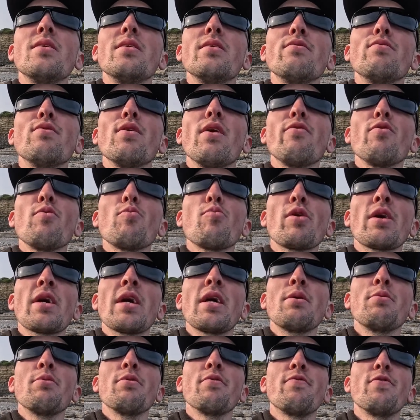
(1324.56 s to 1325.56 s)
If you ever bring
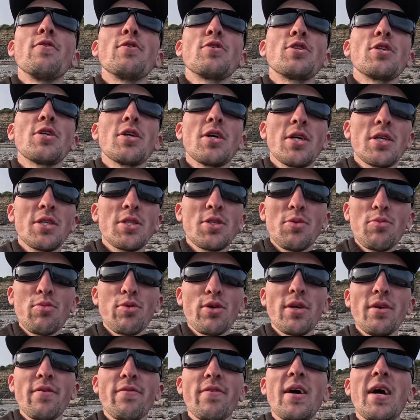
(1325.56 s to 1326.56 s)
anyone fishing, guys, don't
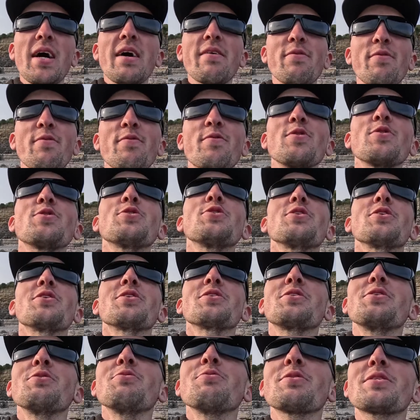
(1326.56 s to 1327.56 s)
bring your father fishing,
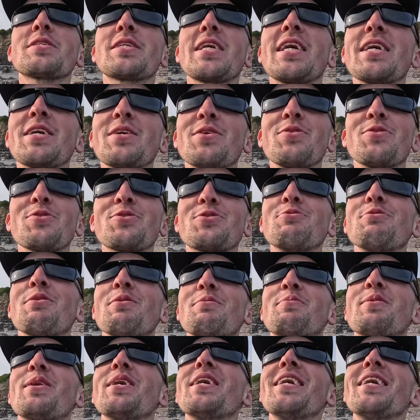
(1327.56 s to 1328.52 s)
because he always tangles you up.